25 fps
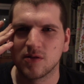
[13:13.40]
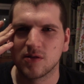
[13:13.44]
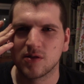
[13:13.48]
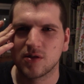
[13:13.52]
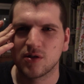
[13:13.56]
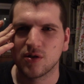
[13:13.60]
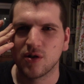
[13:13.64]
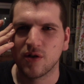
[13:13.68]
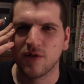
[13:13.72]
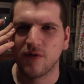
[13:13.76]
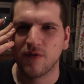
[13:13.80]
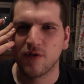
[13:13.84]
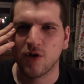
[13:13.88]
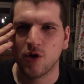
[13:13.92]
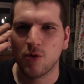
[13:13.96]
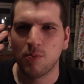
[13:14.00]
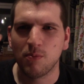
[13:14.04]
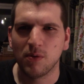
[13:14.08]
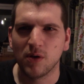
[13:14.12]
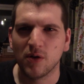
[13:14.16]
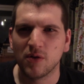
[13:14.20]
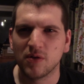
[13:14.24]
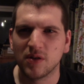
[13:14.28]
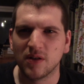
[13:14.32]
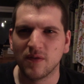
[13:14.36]
sort of
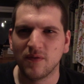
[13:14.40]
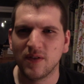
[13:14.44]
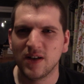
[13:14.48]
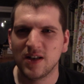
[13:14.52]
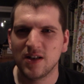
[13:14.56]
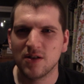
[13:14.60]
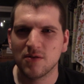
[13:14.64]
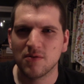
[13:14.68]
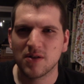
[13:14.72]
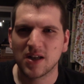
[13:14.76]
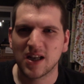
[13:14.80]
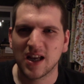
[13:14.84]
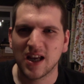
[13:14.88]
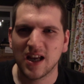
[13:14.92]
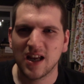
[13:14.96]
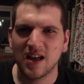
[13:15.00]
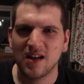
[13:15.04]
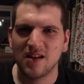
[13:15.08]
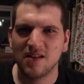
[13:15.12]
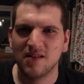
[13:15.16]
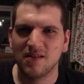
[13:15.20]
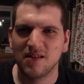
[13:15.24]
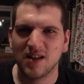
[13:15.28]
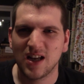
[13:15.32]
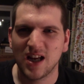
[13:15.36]
upload the video
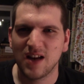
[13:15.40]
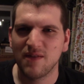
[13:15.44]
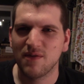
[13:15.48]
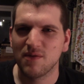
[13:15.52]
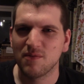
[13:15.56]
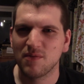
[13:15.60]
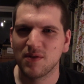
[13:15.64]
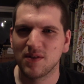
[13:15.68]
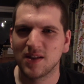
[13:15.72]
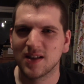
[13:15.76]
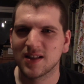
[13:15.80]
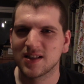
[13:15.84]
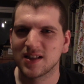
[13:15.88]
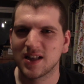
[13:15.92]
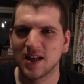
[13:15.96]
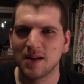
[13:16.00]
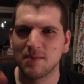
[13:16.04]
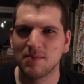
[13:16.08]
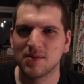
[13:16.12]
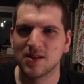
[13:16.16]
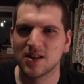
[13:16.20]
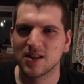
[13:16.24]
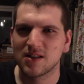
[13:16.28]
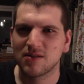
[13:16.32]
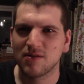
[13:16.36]
again, even with the
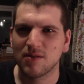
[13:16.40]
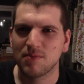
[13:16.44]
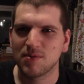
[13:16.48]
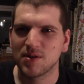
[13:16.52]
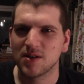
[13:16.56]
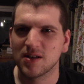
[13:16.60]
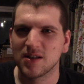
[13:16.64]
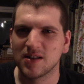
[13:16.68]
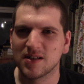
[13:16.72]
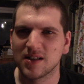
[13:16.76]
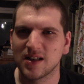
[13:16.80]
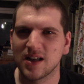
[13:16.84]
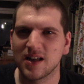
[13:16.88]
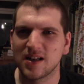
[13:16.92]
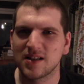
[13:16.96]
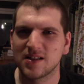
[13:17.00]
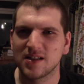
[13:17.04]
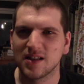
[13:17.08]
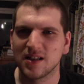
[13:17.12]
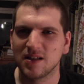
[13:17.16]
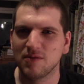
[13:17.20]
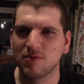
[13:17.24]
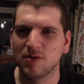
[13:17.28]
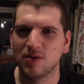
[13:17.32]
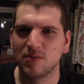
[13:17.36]
same description and tags,
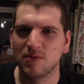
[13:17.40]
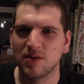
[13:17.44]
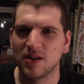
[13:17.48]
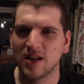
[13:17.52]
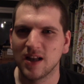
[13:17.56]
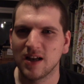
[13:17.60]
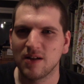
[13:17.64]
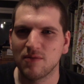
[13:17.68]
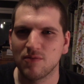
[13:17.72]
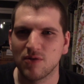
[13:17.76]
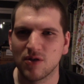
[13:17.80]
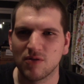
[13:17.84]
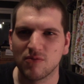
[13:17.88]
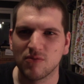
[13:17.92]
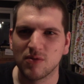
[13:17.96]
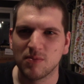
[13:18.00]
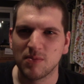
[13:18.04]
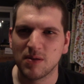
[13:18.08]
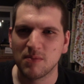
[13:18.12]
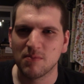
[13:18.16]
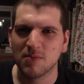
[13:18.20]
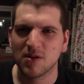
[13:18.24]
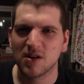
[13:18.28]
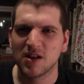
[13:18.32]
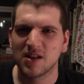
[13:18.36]
and it would that one would
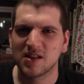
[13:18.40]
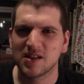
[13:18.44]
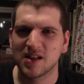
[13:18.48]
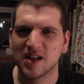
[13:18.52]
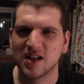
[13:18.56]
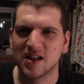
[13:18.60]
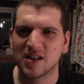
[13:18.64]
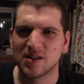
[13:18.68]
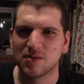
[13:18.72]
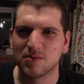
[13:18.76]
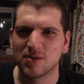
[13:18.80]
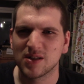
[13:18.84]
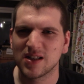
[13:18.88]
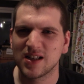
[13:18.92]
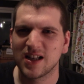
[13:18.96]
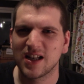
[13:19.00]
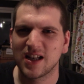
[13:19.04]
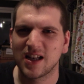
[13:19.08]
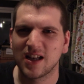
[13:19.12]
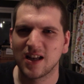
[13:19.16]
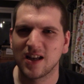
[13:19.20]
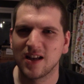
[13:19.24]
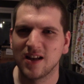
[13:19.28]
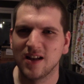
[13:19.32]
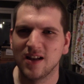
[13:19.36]
be monetized. It was
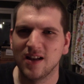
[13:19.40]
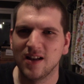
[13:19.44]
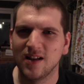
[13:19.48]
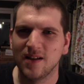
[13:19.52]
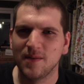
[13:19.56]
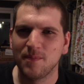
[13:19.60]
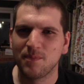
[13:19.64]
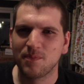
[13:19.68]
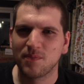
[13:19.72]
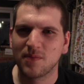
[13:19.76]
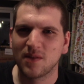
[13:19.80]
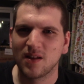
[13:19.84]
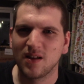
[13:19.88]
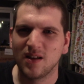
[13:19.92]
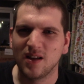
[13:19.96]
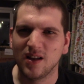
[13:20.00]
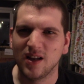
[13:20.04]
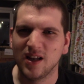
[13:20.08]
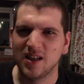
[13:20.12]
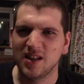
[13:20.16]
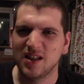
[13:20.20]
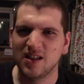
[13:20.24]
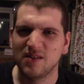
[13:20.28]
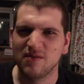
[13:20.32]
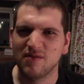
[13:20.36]
like
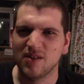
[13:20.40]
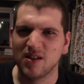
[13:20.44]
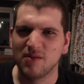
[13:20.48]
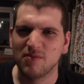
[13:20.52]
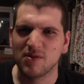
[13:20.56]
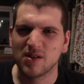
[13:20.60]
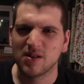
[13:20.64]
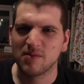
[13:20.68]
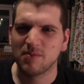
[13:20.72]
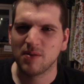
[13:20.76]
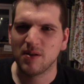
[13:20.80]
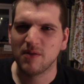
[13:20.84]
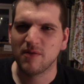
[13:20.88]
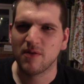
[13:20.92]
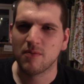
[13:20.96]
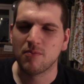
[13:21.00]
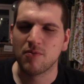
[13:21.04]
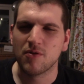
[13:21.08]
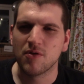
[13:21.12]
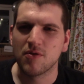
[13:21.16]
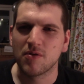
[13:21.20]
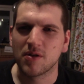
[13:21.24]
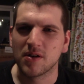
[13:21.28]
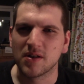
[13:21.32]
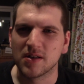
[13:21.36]
it didn't. It was a bit of a
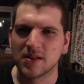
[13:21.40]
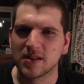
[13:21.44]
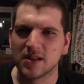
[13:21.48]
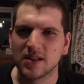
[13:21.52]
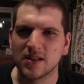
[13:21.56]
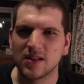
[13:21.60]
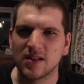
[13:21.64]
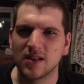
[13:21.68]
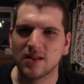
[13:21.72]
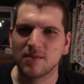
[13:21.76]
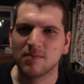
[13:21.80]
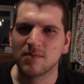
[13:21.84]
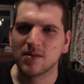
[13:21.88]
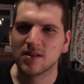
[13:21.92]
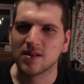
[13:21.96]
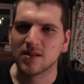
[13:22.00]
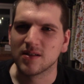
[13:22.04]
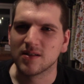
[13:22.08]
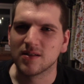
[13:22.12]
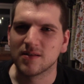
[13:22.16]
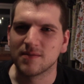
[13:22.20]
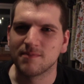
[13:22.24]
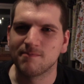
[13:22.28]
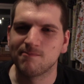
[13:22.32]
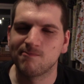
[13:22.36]
broken system.
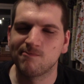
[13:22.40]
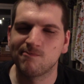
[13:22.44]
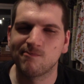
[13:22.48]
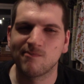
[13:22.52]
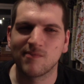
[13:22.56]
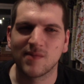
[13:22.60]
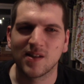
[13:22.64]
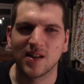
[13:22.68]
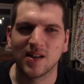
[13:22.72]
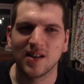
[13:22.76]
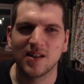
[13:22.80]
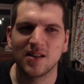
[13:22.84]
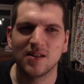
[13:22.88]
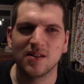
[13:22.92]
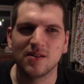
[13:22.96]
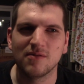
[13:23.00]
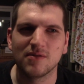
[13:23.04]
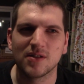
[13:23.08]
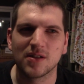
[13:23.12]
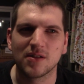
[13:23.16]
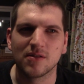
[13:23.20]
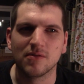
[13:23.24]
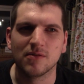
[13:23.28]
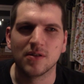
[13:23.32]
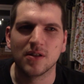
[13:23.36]
So I don't know
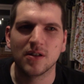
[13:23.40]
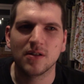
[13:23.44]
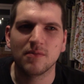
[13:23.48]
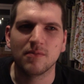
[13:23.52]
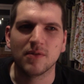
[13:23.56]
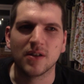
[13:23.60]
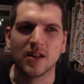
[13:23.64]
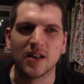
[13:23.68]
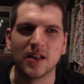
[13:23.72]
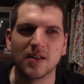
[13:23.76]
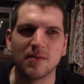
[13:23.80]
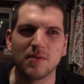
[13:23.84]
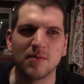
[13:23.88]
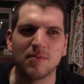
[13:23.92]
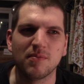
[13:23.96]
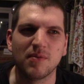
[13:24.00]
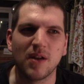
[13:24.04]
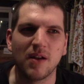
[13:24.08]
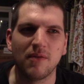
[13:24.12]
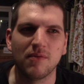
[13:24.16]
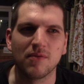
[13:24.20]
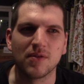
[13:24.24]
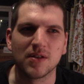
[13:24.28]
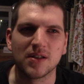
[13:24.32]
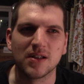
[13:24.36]
what's going on with that.
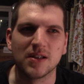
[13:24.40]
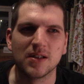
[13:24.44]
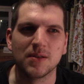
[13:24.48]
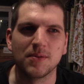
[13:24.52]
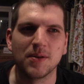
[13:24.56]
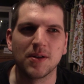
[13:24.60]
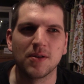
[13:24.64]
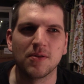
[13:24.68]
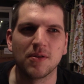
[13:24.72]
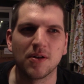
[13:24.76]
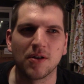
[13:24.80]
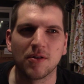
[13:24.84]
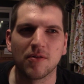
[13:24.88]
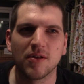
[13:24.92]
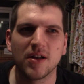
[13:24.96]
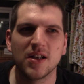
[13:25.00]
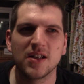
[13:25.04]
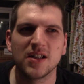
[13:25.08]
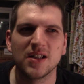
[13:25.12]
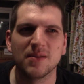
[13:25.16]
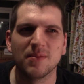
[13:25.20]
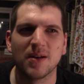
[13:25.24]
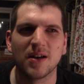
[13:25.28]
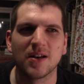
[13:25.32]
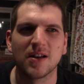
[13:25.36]
Everyone seems to be going
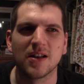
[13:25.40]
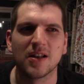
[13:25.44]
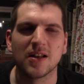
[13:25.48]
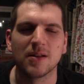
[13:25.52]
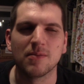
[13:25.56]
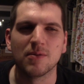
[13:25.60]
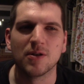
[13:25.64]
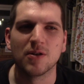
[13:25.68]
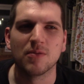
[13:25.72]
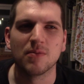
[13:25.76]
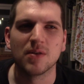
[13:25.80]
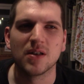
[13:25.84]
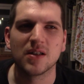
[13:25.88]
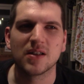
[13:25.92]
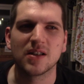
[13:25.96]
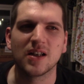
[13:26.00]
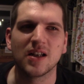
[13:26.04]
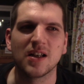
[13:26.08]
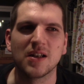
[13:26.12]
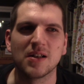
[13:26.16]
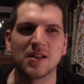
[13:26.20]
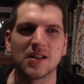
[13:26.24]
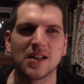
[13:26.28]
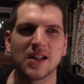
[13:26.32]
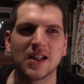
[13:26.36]
crazy about it at the moment,
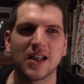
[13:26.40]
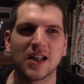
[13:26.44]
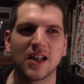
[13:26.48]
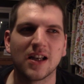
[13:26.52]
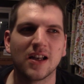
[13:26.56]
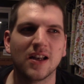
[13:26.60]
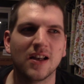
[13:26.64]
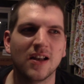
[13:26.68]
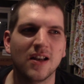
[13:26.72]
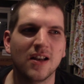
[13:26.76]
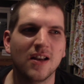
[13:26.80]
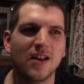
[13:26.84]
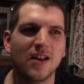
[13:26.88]
saying it's like